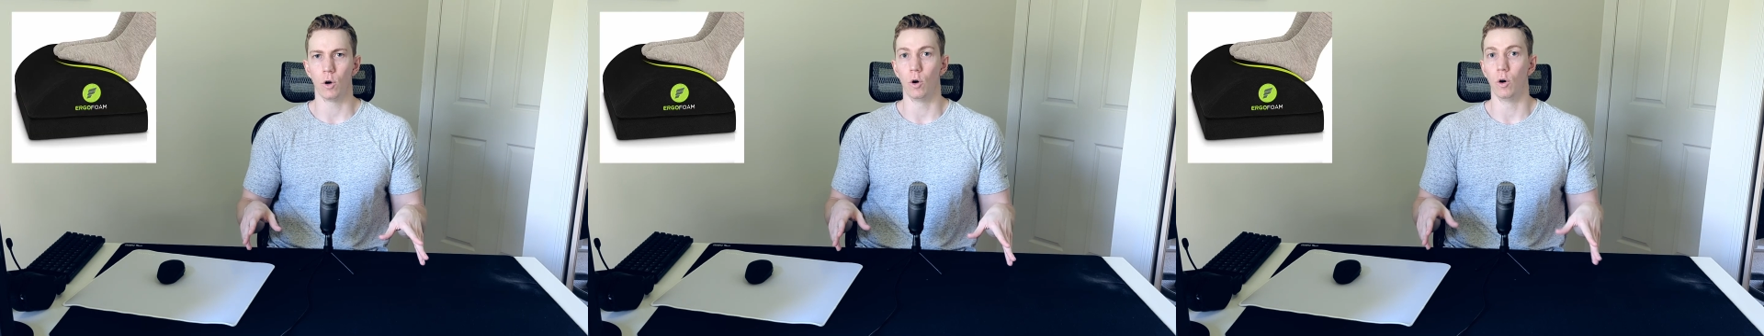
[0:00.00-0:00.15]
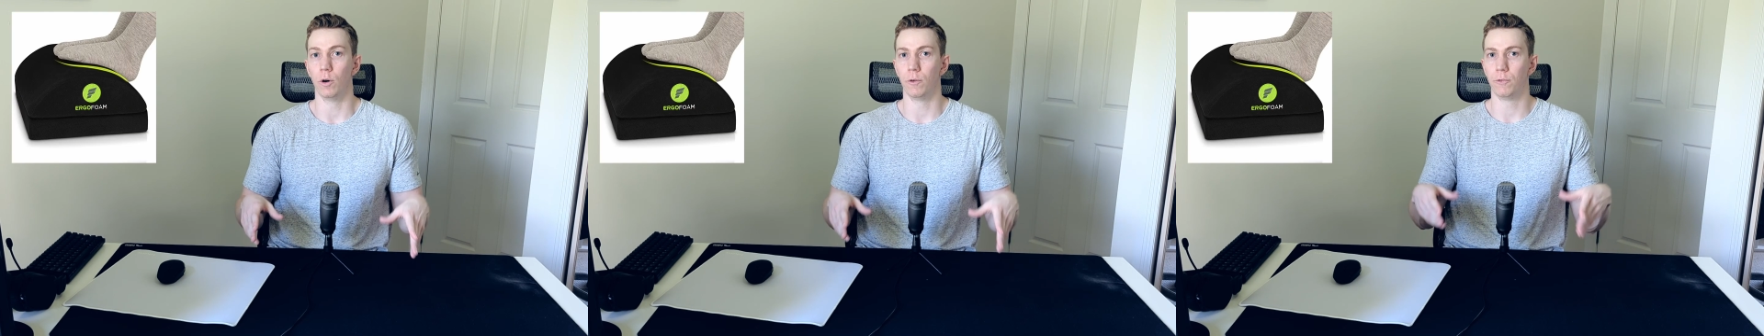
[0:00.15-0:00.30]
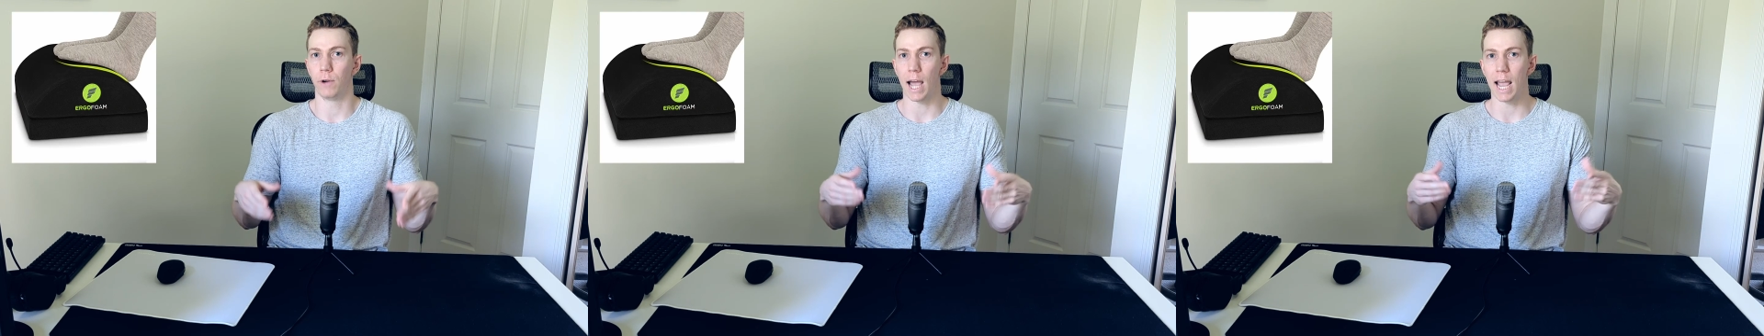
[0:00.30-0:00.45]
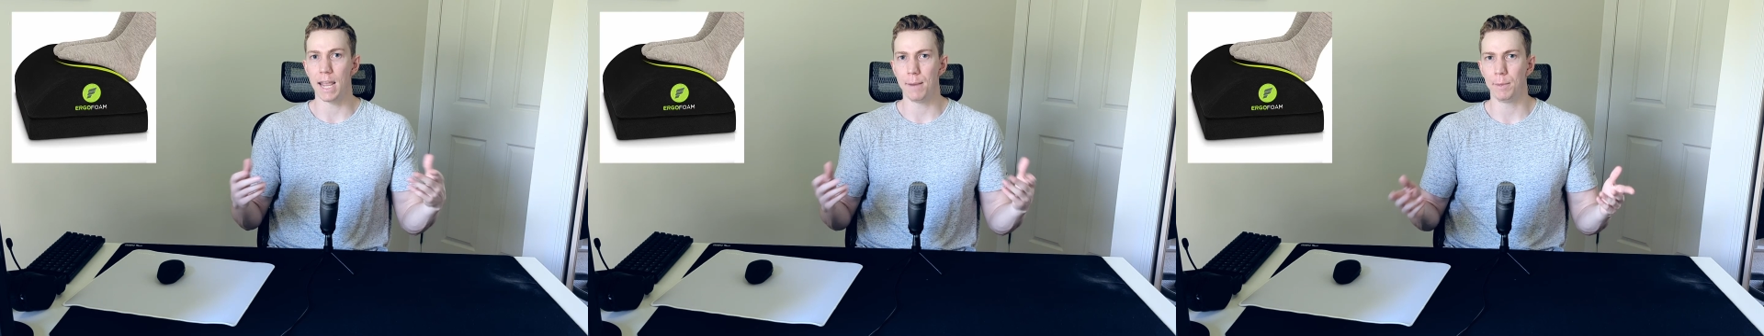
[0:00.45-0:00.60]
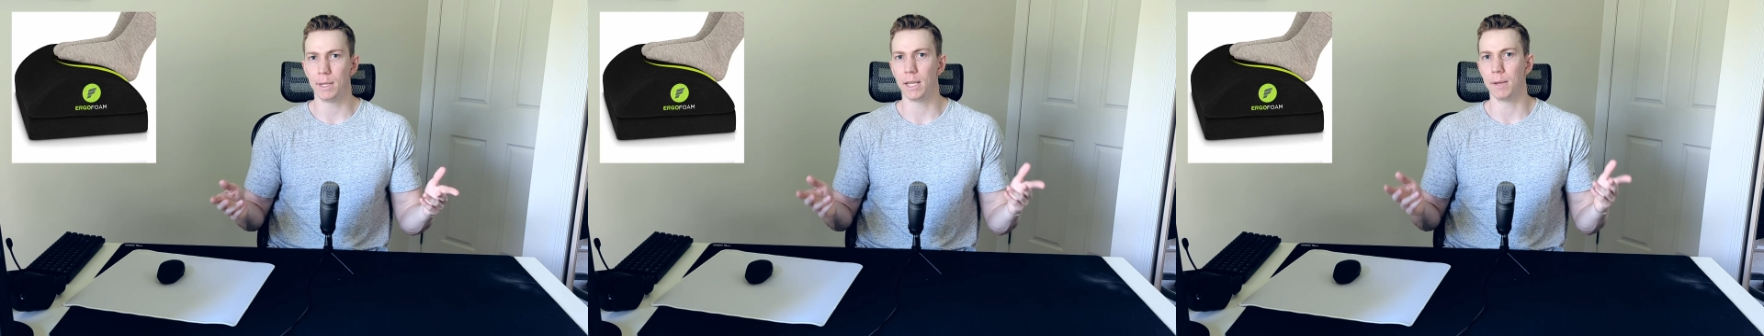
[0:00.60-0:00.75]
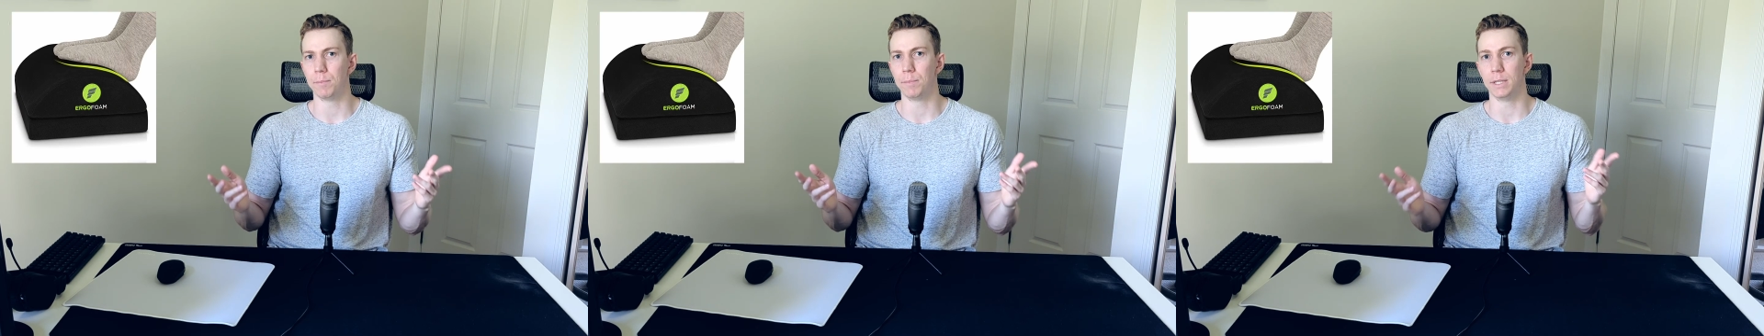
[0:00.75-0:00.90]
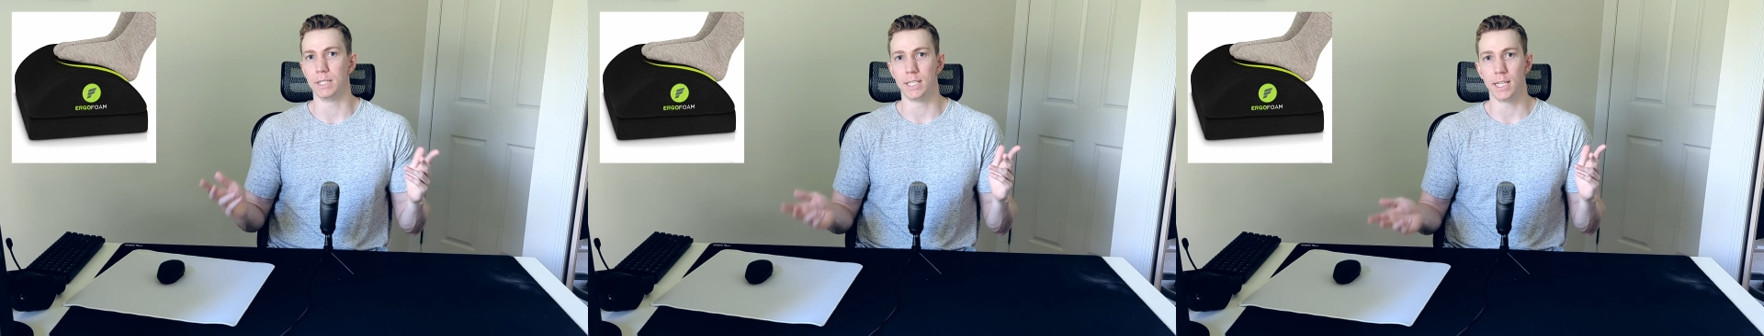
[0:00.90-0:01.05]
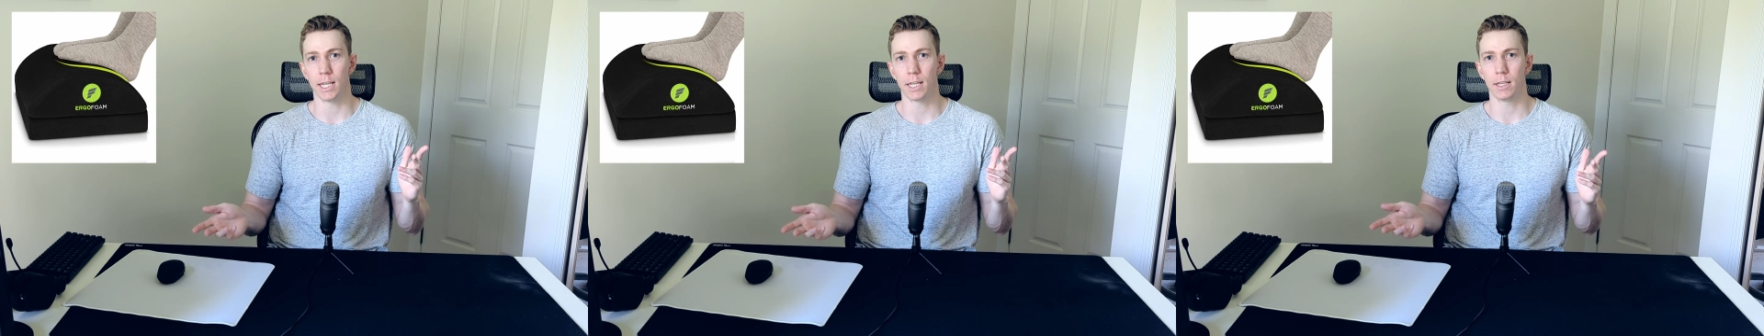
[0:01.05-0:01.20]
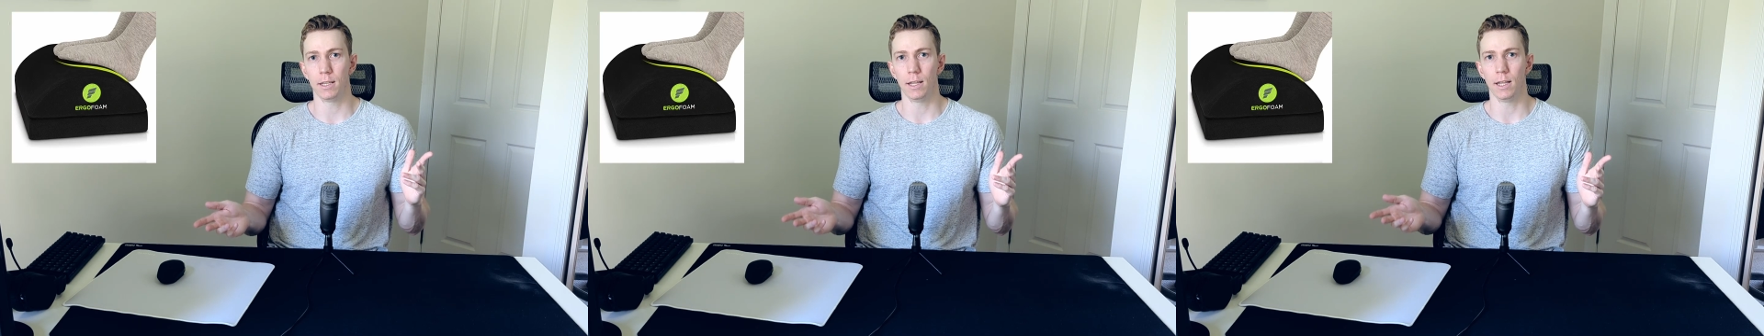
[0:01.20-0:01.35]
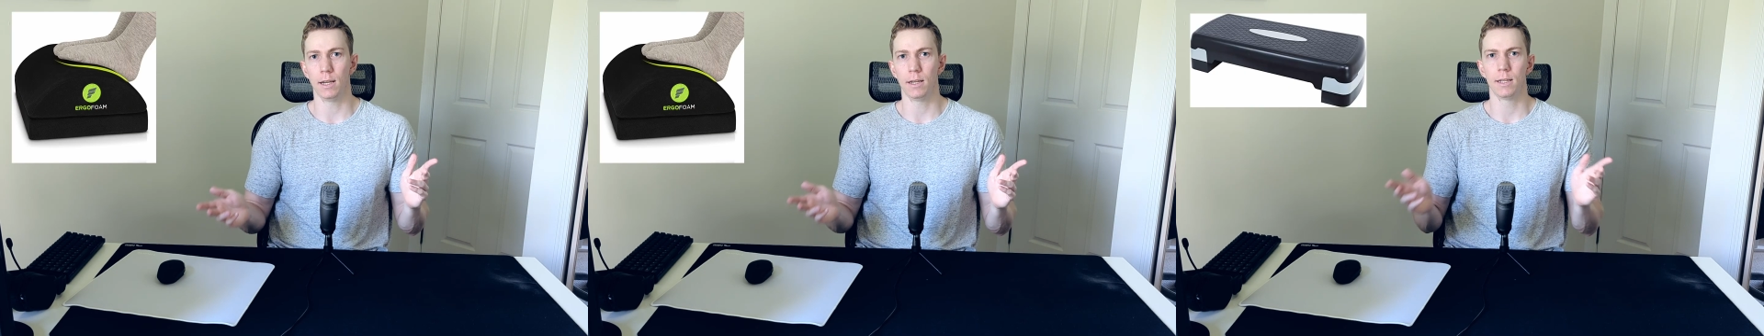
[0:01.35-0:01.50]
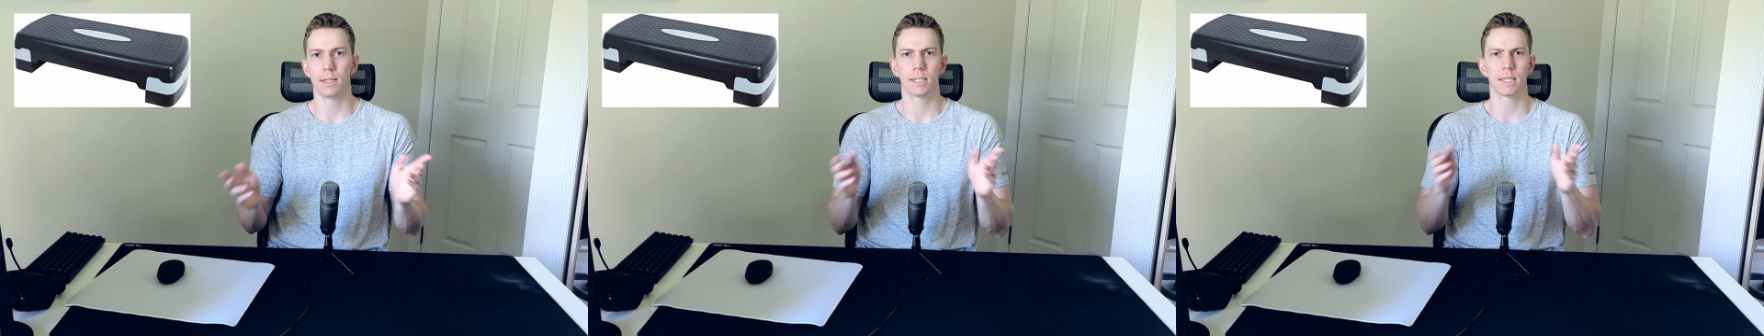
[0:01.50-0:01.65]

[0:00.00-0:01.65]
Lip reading: or for aiming in particular,